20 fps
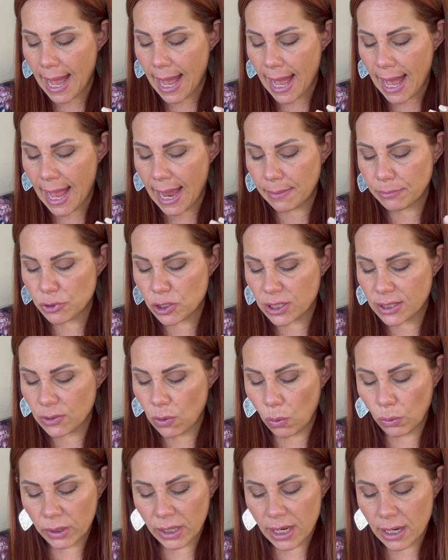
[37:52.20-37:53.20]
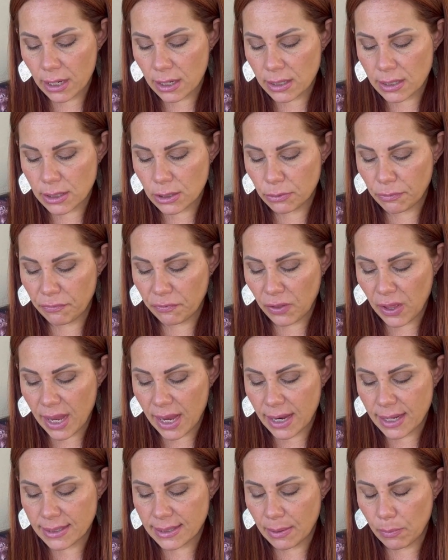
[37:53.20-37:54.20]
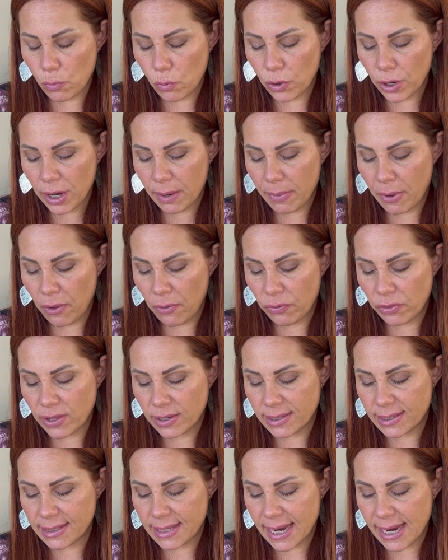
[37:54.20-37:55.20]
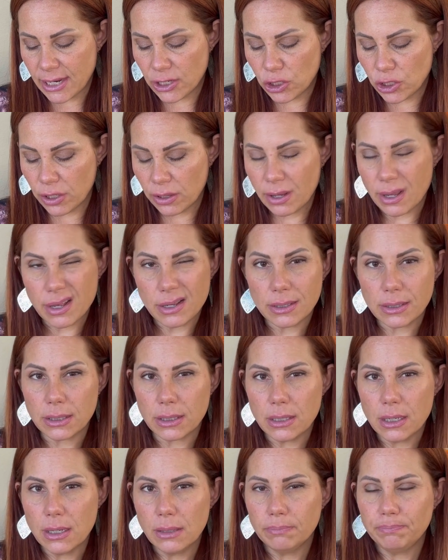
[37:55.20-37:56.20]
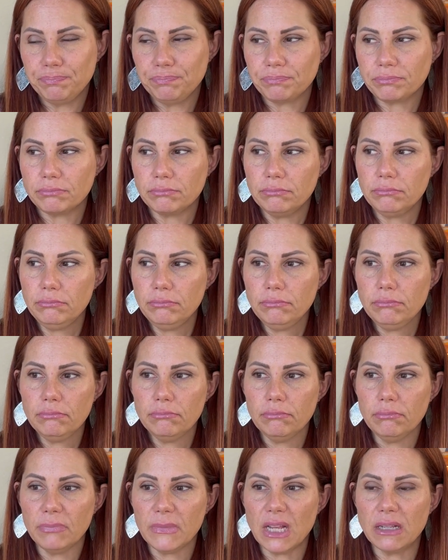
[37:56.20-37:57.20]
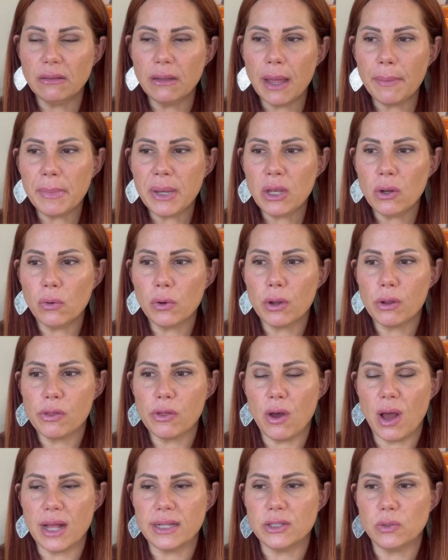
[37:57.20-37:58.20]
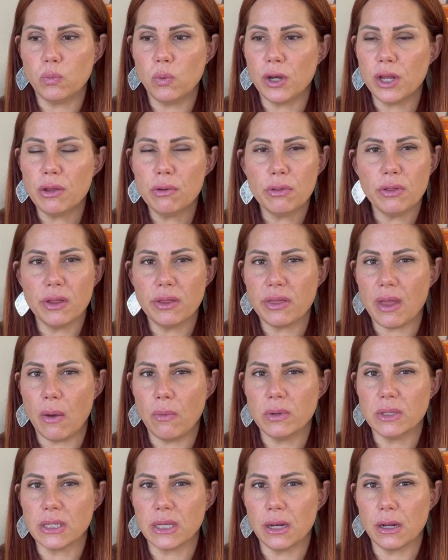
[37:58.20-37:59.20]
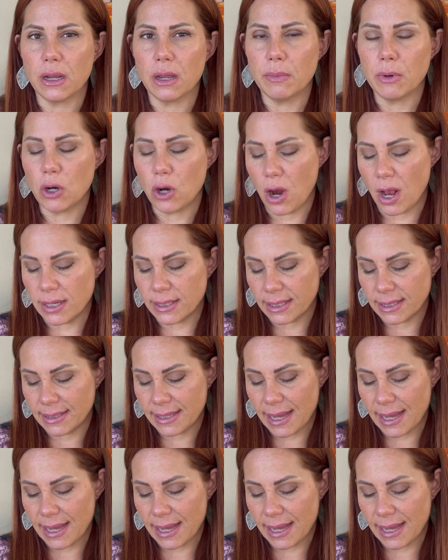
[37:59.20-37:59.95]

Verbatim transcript: I'm just only going to go to souffle because I'm worried about the sage in this. Let me know your thoughts. What do you think that one's going to come across? Because